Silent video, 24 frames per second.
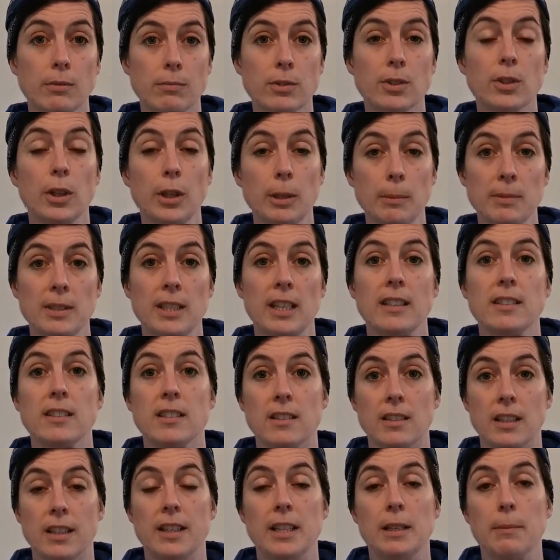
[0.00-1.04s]

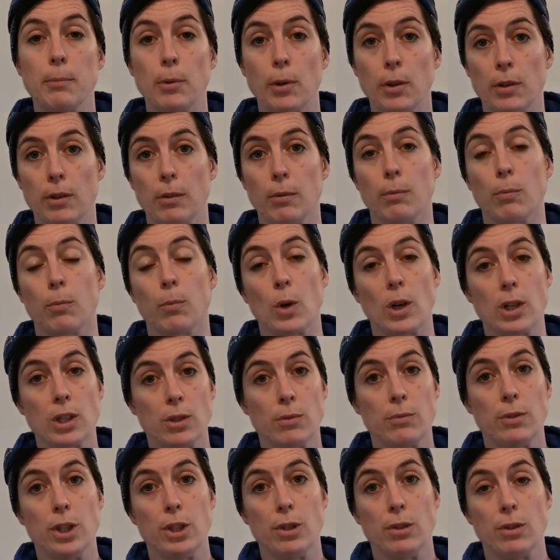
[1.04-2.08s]
circumstances, I think brought our work
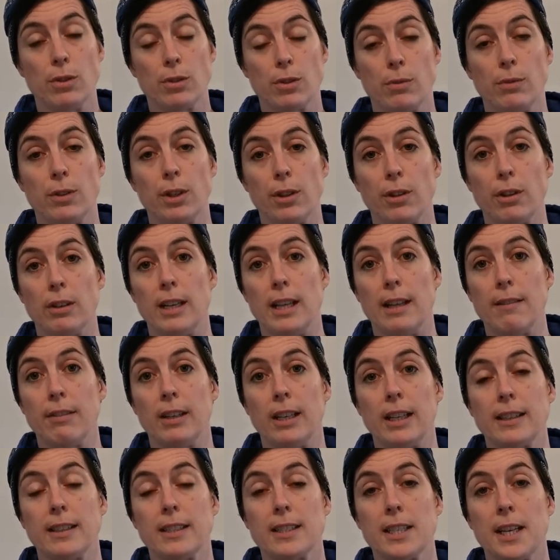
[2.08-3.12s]
to another
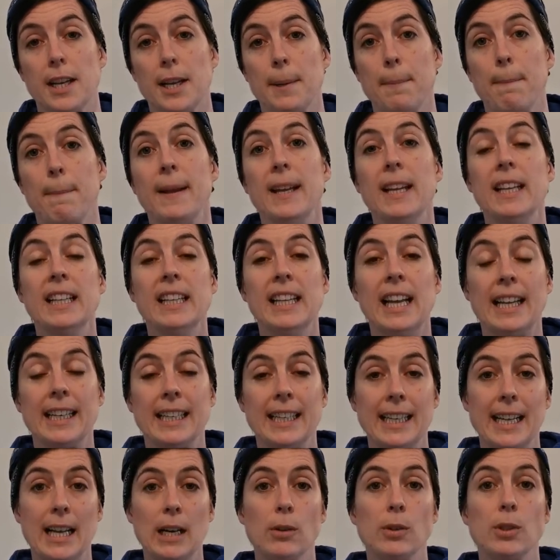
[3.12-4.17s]
level at the time and
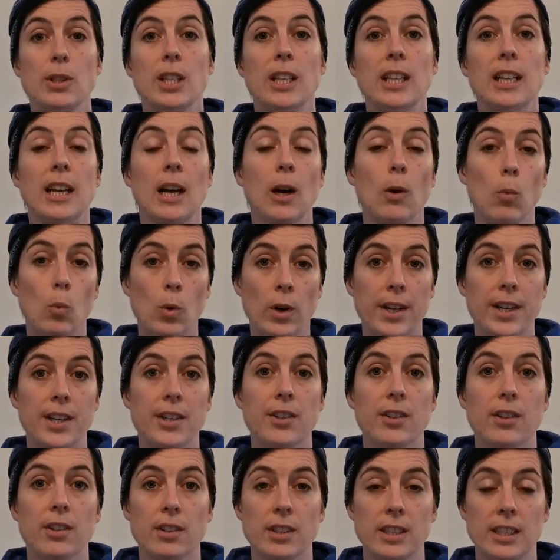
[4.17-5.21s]
allowed a
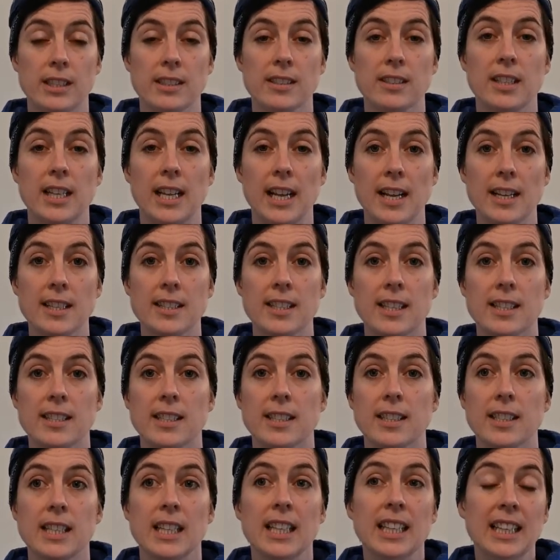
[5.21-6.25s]
wider audience to access
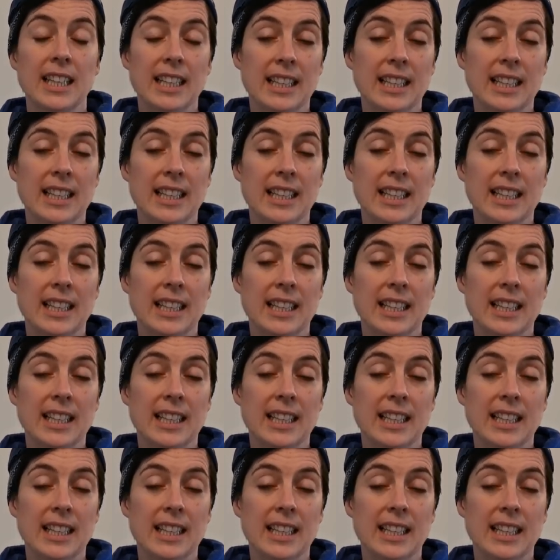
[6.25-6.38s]
it.